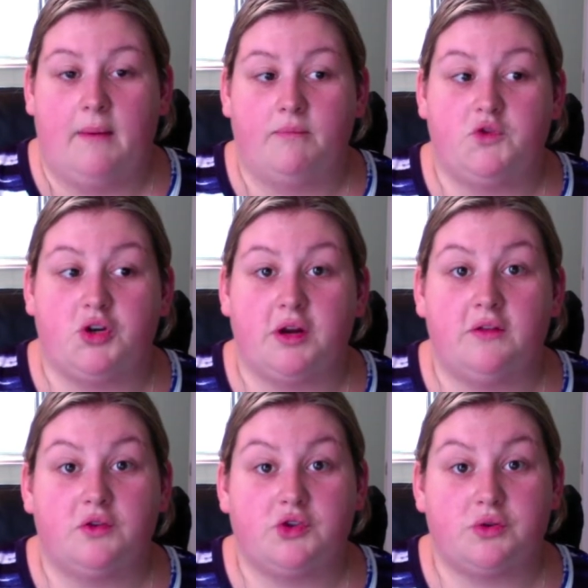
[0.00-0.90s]
During
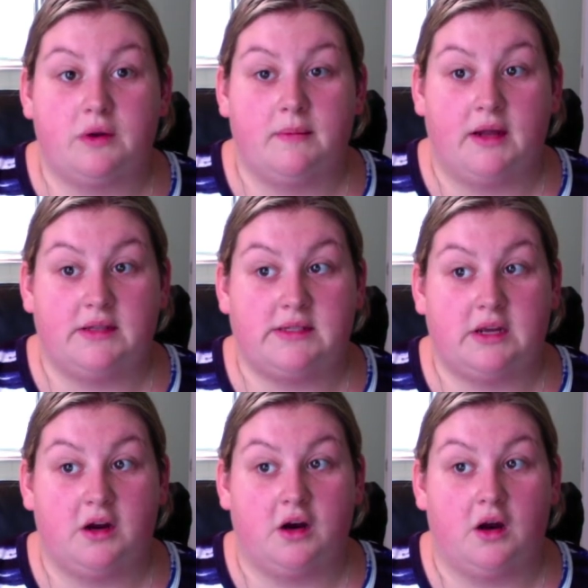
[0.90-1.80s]
those 3 months,
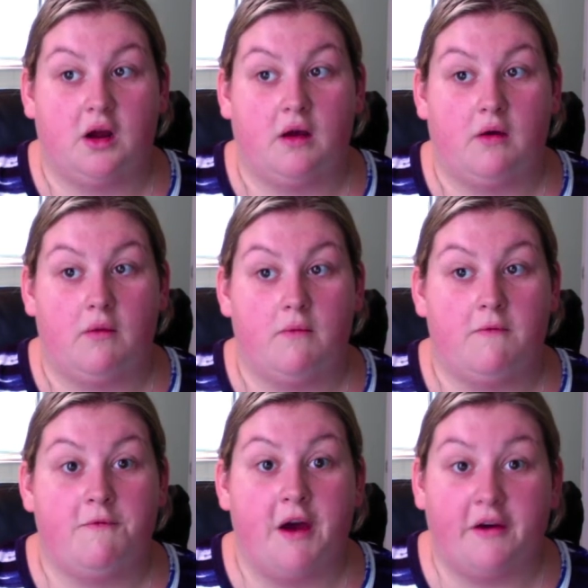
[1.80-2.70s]
their
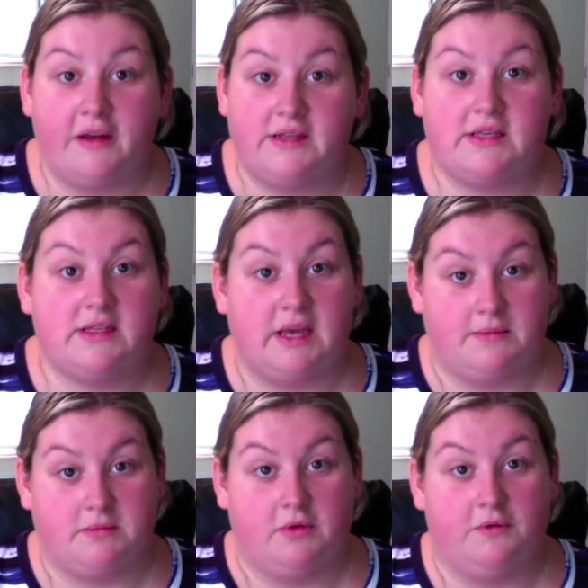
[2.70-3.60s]
very
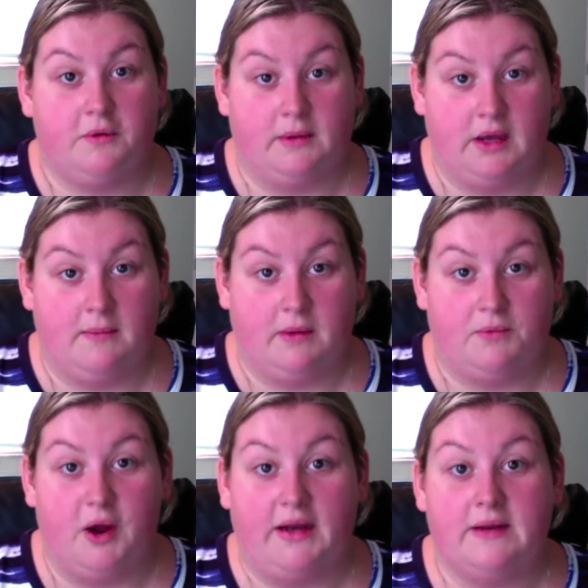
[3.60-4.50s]
susceptible for becoming
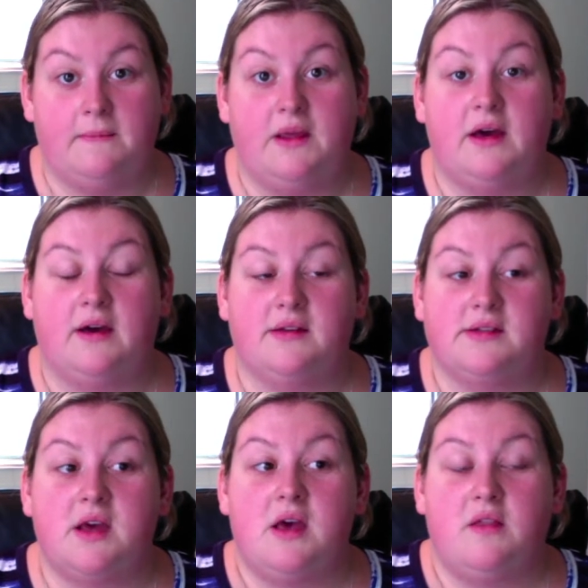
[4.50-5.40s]
pregnant
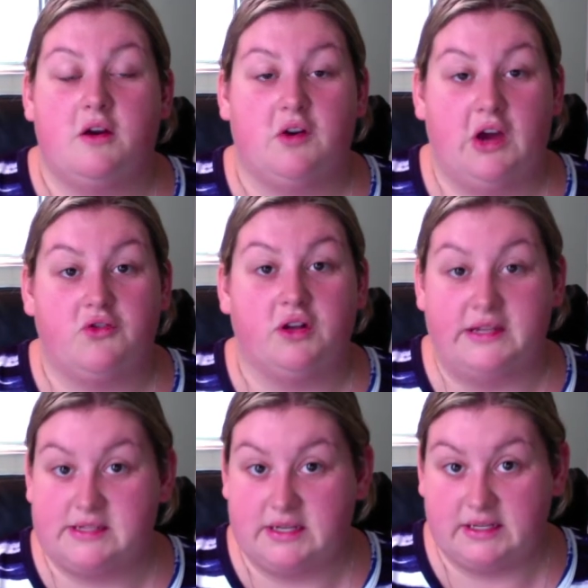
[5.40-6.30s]
because their natural
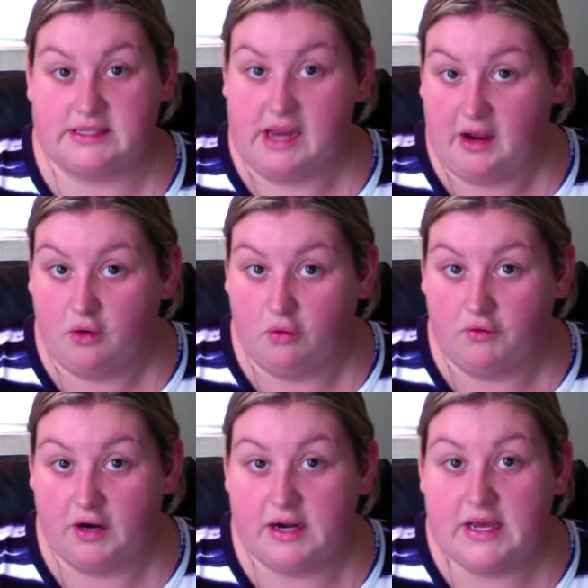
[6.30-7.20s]
instincts take over